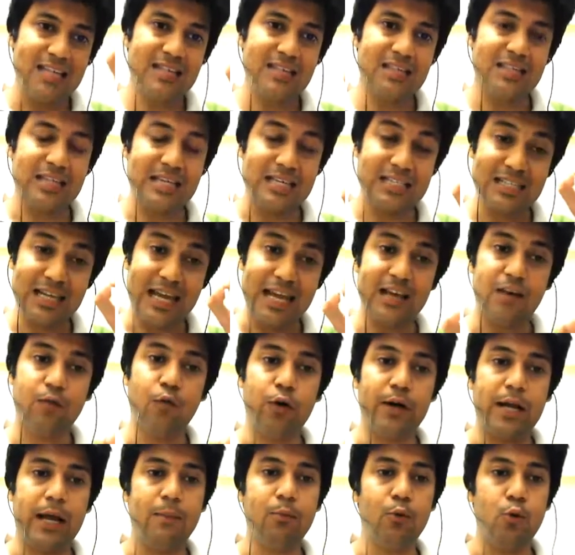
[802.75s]
like what I
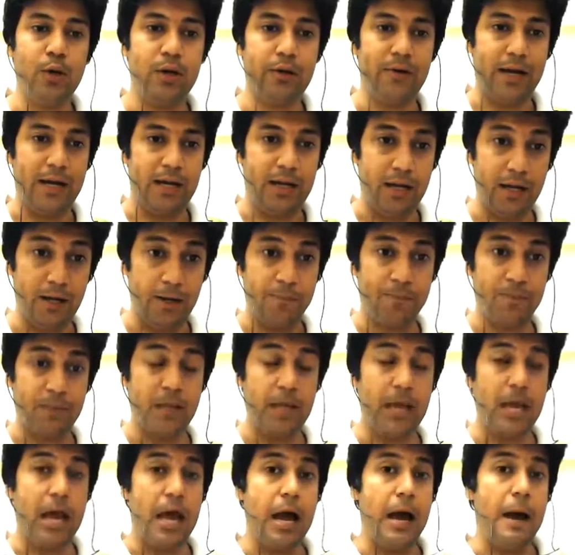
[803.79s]
am doing right here.
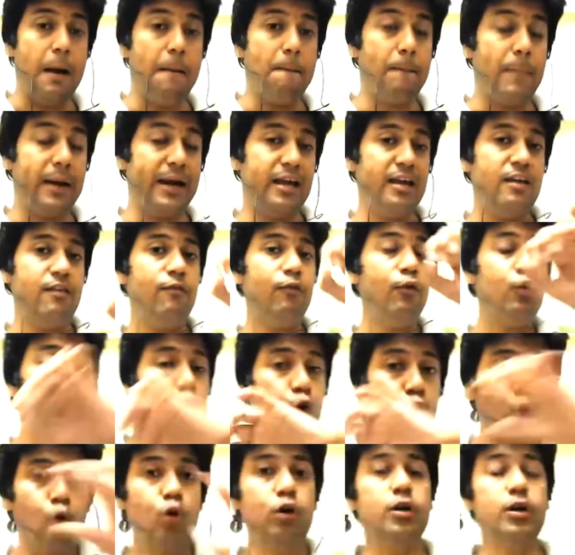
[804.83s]
But if you
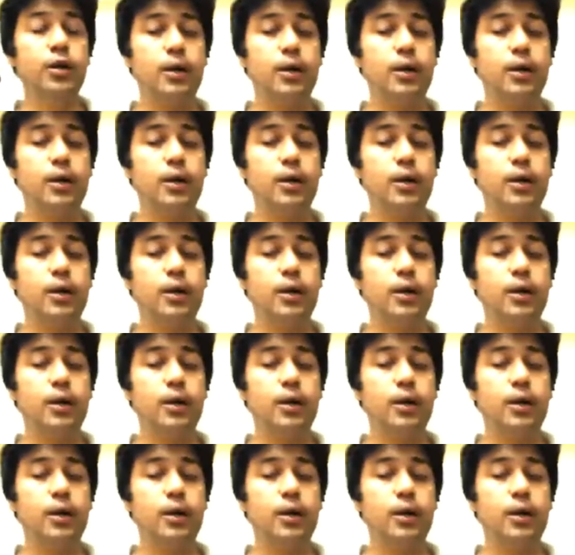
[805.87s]
don't